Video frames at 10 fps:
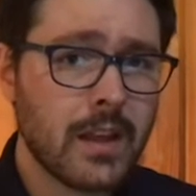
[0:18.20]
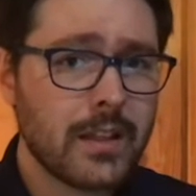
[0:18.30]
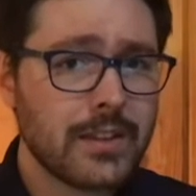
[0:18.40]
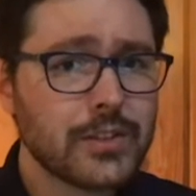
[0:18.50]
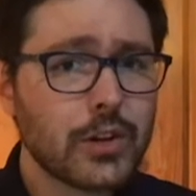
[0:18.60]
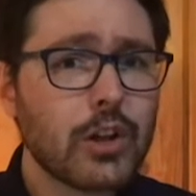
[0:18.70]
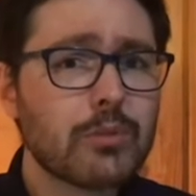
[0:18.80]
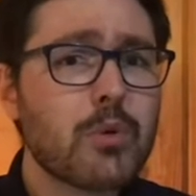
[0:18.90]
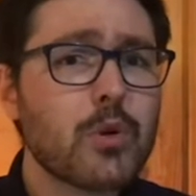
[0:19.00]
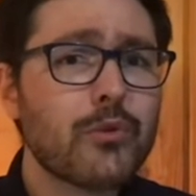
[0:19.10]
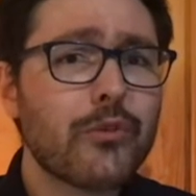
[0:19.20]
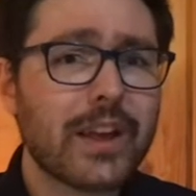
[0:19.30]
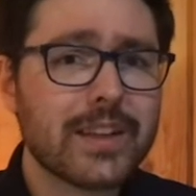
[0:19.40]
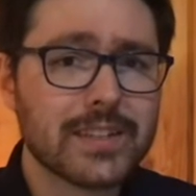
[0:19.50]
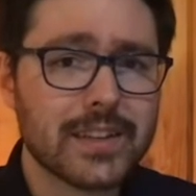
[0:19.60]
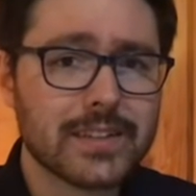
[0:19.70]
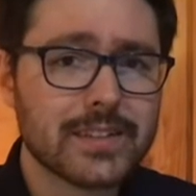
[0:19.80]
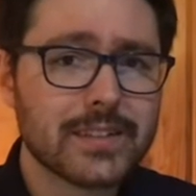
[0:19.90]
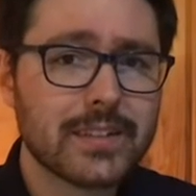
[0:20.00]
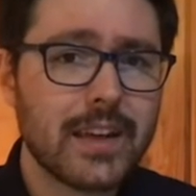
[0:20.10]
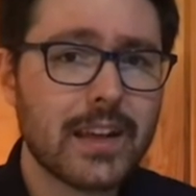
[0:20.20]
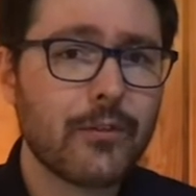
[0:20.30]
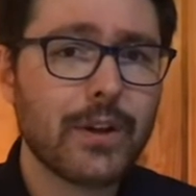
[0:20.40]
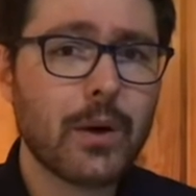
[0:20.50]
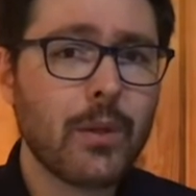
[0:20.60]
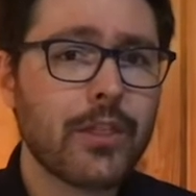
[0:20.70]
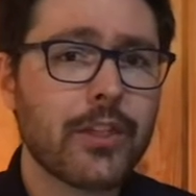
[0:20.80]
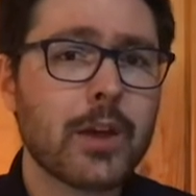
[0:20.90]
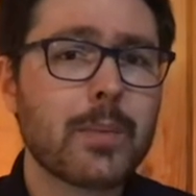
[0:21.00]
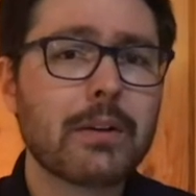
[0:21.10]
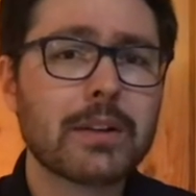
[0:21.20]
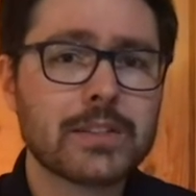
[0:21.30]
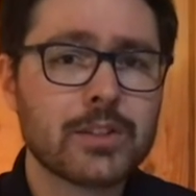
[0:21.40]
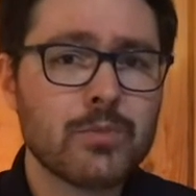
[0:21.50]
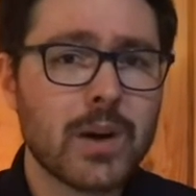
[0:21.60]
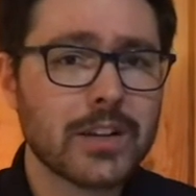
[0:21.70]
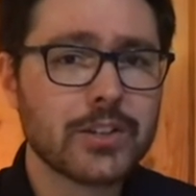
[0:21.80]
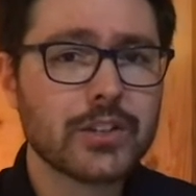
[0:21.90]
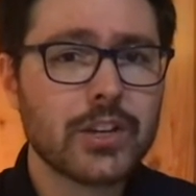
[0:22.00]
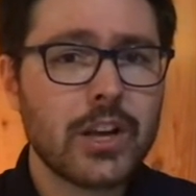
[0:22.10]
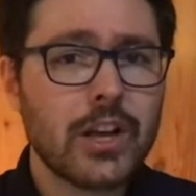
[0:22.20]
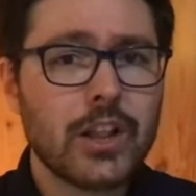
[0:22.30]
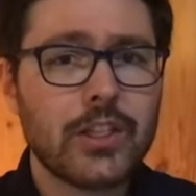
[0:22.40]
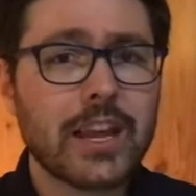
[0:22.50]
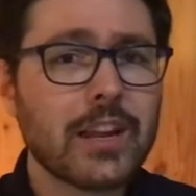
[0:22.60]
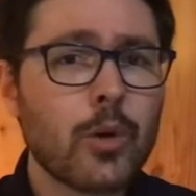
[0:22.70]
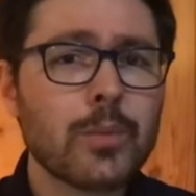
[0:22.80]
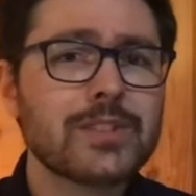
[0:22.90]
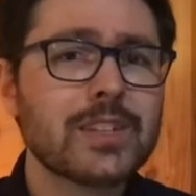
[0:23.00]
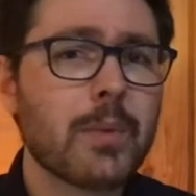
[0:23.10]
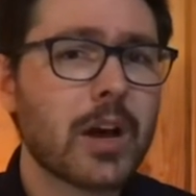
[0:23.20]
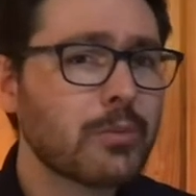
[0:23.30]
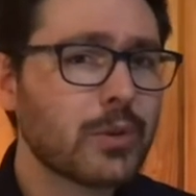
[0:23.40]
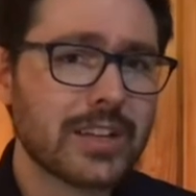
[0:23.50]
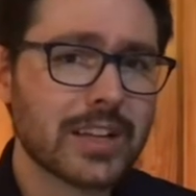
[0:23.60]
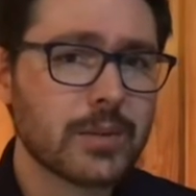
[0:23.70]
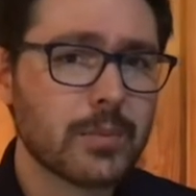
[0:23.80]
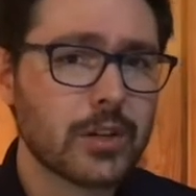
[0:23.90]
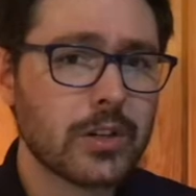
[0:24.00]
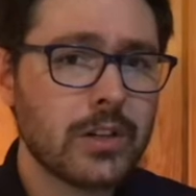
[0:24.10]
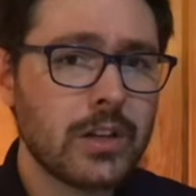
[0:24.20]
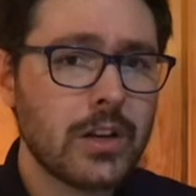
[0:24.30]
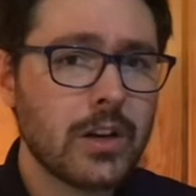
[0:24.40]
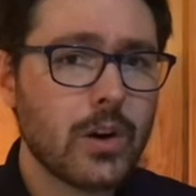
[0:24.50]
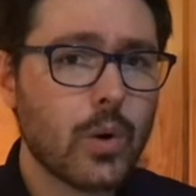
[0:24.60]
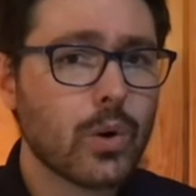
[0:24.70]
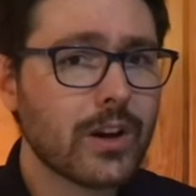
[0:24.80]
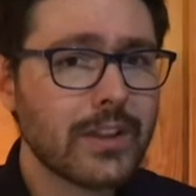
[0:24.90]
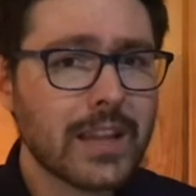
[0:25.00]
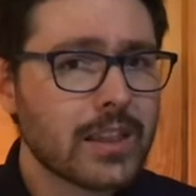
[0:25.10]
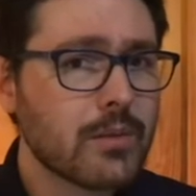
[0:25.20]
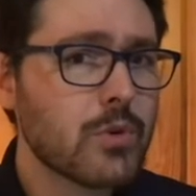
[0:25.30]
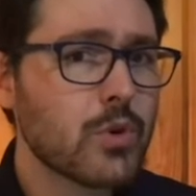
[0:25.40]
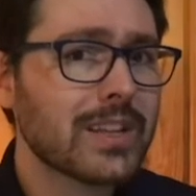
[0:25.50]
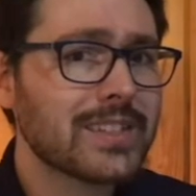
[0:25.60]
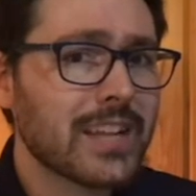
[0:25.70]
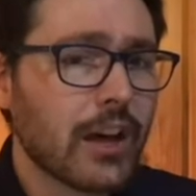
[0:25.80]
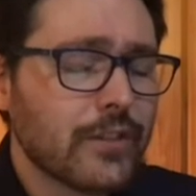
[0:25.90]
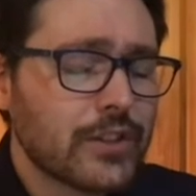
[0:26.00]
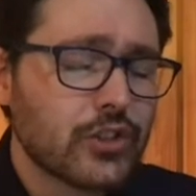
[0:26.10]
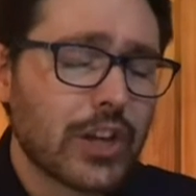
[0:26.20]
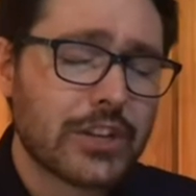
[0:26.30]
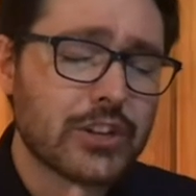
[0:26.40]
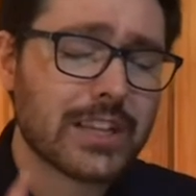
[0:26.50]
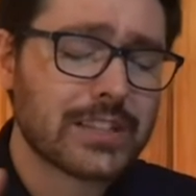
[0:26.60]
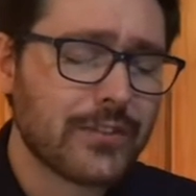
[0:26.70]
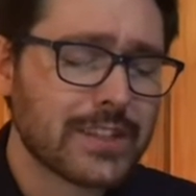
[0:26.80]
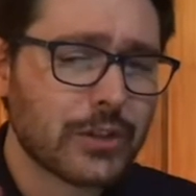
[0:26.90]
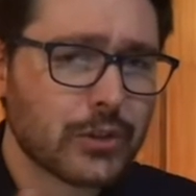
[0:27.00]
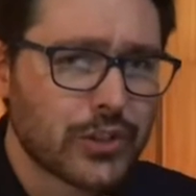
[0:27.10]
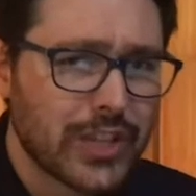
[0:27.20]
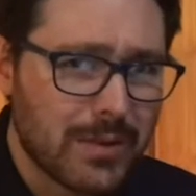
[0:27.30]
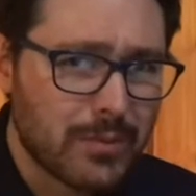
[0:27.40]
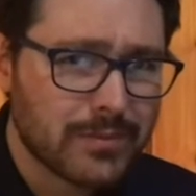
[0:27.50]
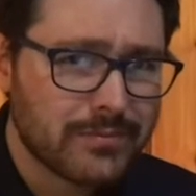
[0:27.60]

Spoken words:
These are called moon phases, and if we don't think about it too much, they can almost seem unpredictable, or even like the moon itself is changing its physical shape.